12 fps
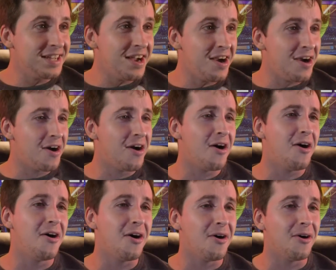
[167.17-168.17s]

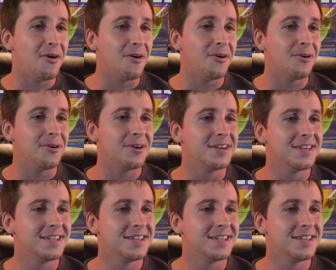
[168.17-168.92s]
No!